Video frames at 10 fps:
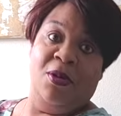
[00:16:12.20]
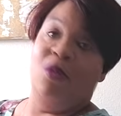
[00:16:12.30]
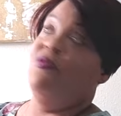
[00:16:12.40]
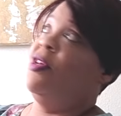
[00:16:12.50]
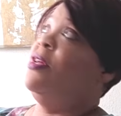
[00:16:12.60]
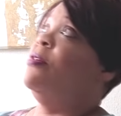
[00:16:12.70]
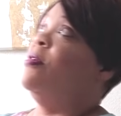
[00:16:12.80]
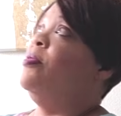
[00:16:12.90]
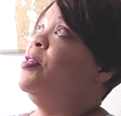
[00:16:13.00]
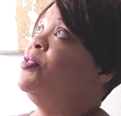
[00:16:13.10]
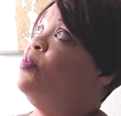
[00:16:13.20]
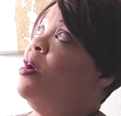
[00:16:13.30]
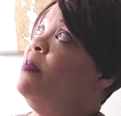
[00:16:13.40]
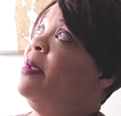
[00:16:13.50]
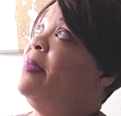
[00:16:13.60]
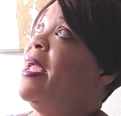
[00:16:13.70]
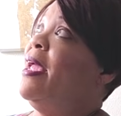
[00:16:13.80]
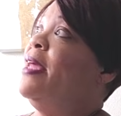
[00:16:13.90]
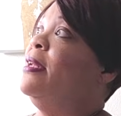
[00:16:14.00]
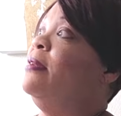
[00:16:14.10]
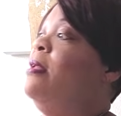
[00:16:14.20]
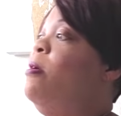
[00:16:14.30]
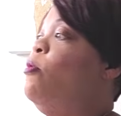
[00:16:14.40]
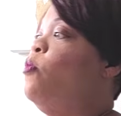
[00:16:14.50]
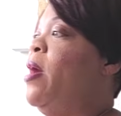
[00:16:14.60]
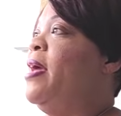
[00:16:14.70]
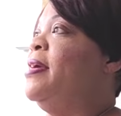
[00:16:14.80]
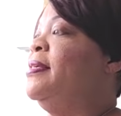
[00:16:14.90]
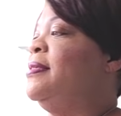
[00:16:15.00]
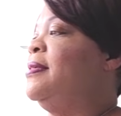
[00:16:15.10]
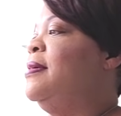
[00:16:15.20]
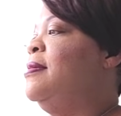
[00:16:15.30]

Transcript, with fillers: over here on this wall, but I'm gonna hang it long ways.